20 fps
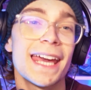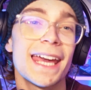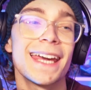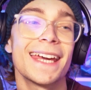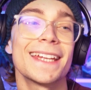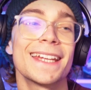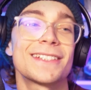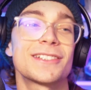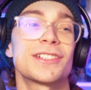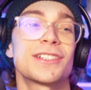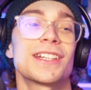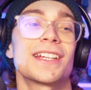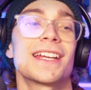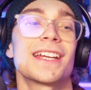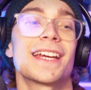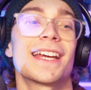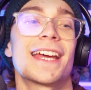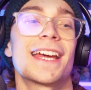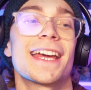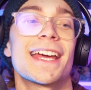It
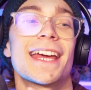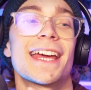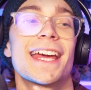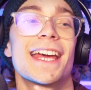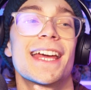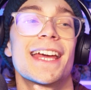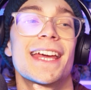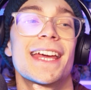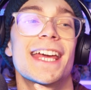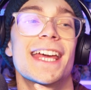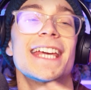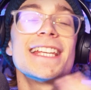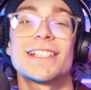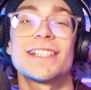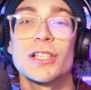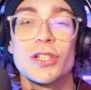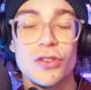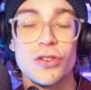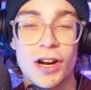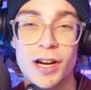
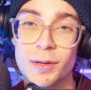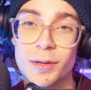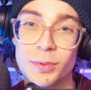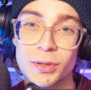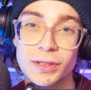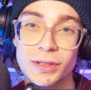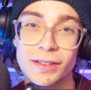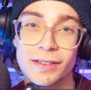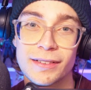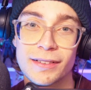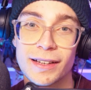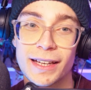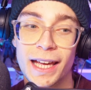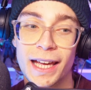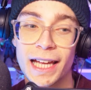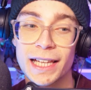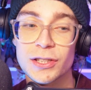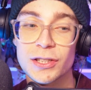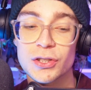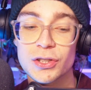is incredible.
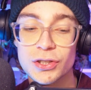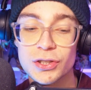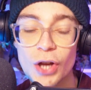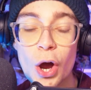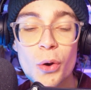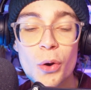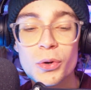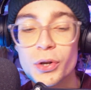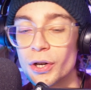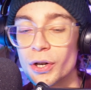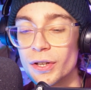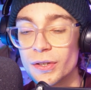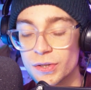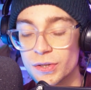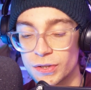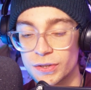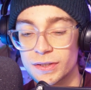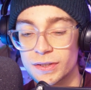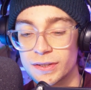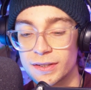It's so
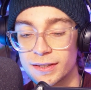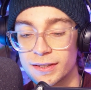good.